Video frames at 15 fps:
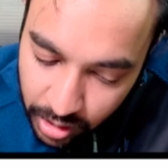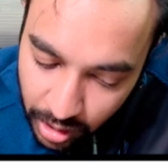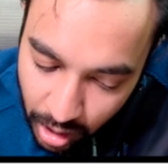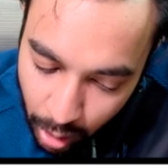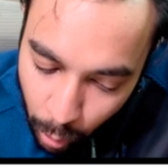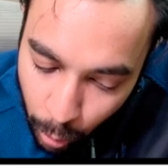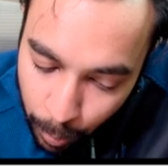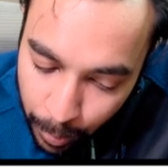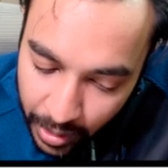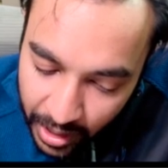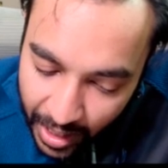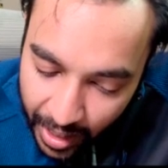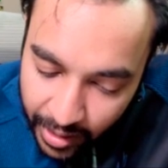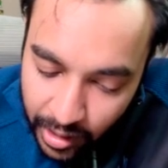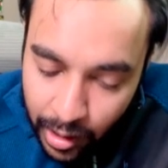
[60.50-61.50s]
the opening
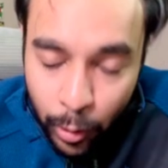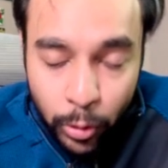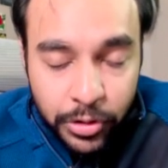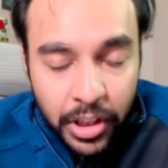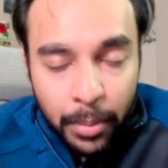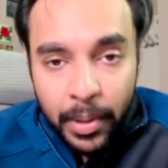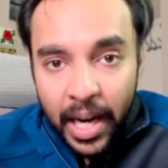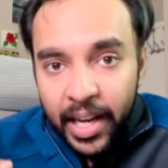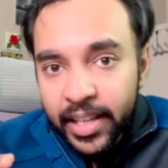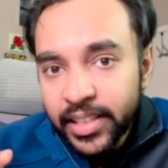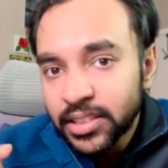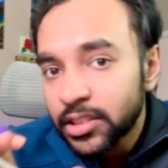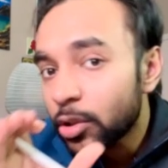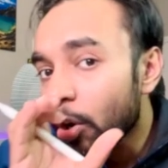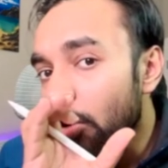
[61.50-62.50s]
and closing
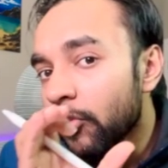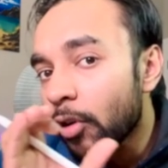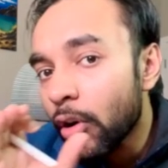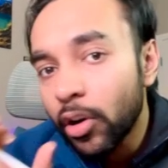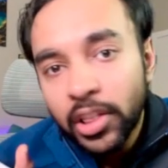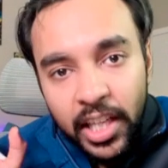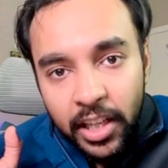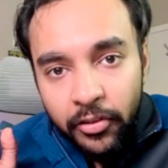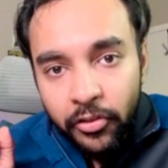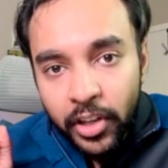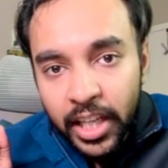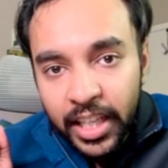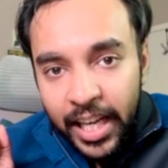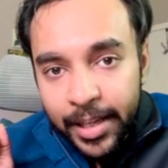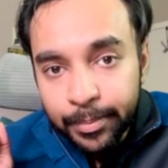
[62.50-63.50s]
brackets of all the
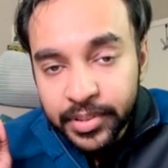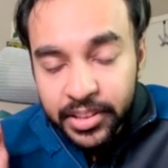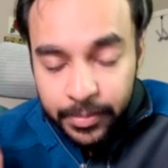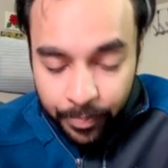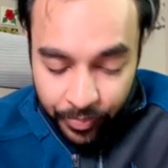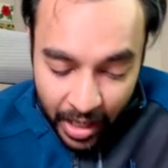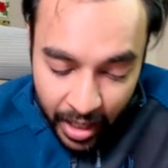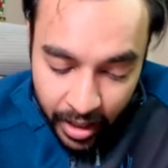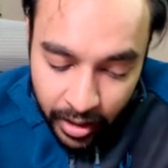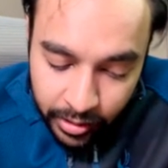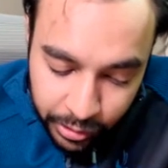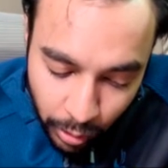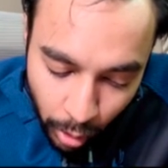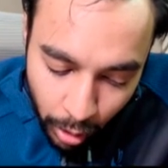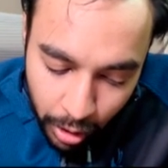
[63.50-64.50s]
different types.
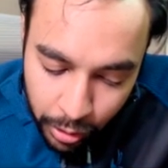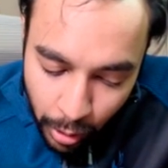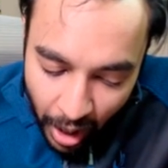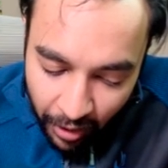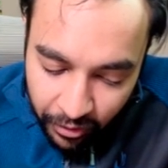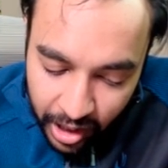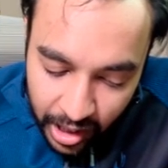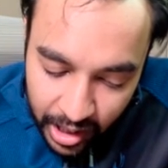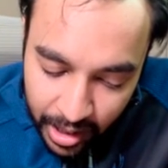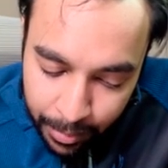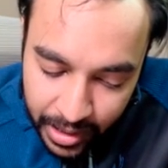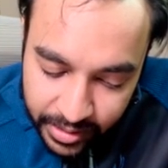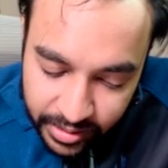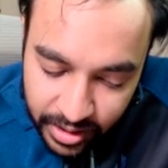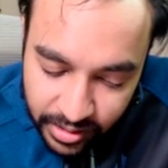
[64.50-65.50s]
So you have curly
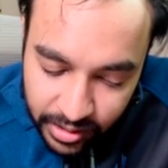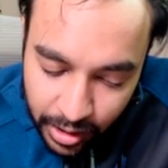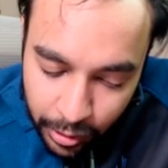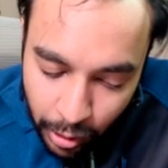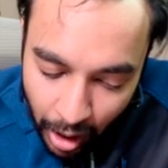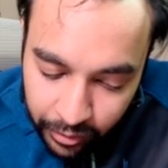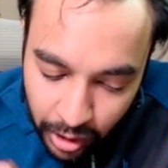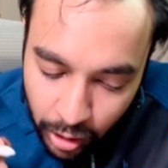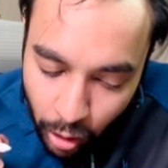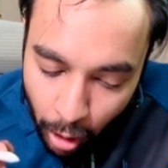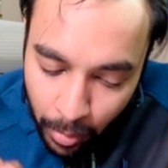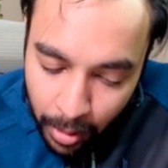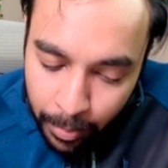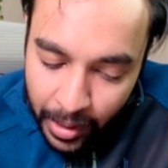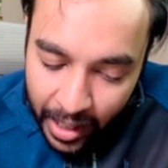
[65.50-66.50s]
braces, you have the
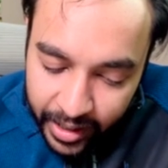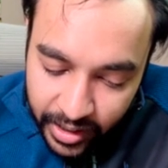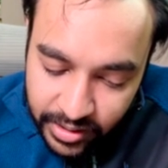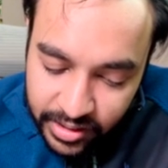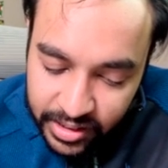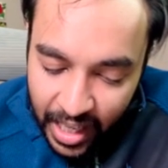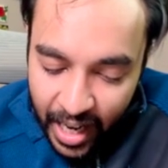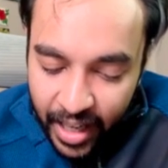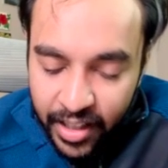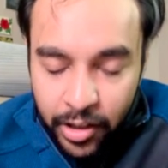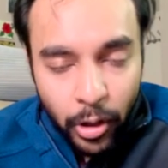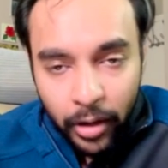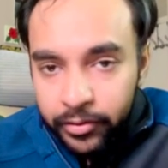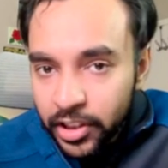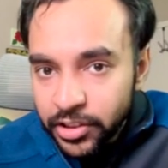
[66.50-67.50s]
normal brackets and you
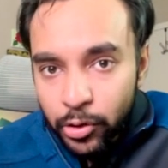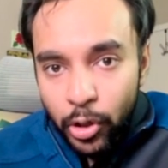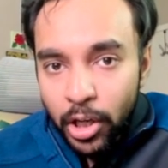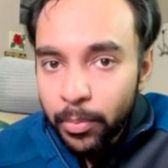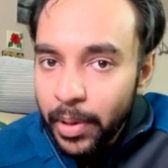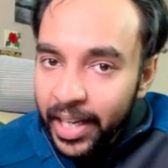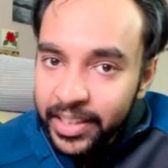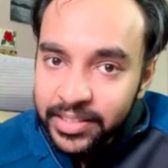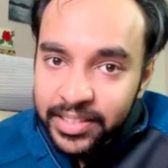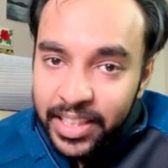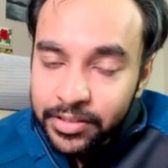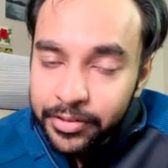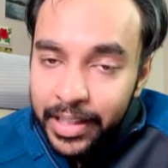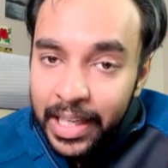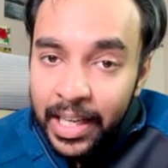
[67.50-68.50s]
have the square brackets
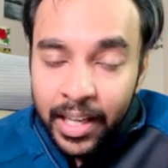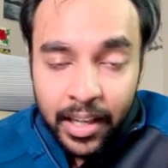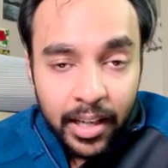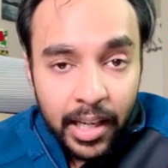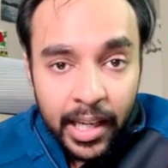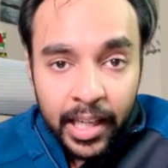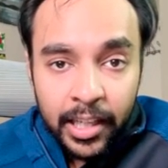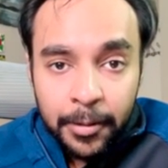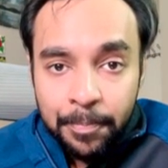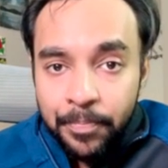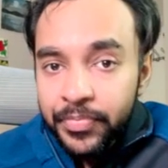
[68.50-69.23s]
as well, correct?